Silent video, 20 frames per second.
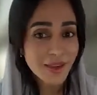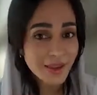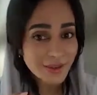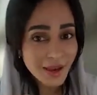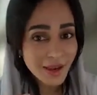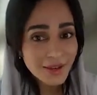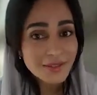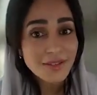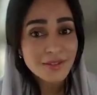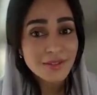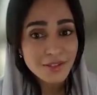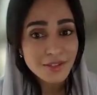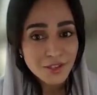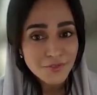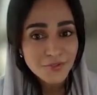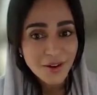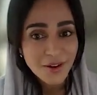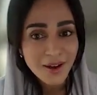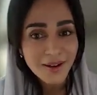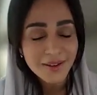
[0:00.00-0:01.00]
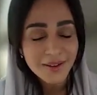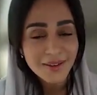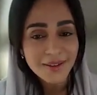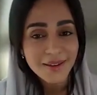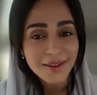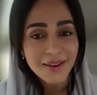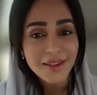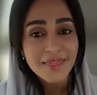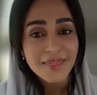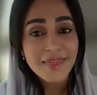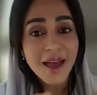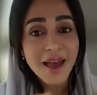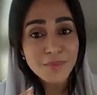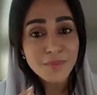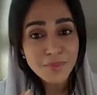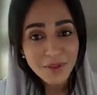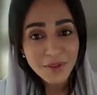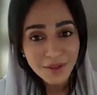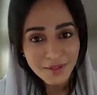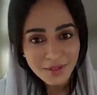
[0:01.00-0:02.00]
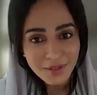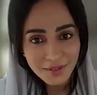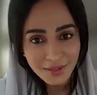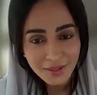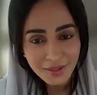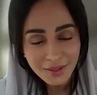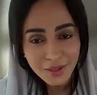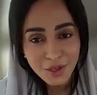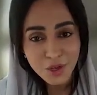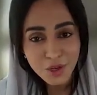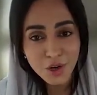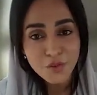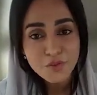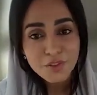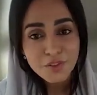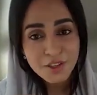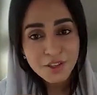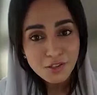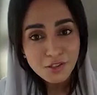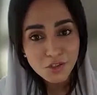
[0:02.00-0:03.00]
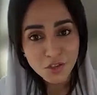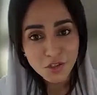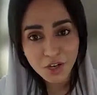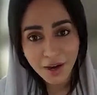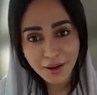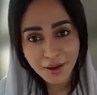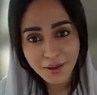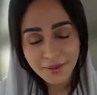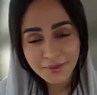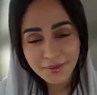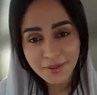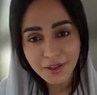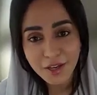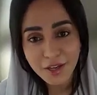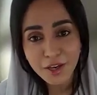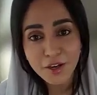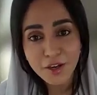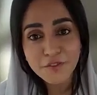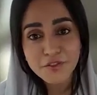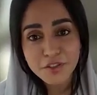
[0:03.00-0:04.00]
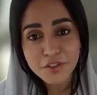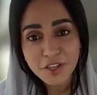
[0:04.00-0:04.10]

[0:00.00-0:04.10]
we can identify the ability of this child,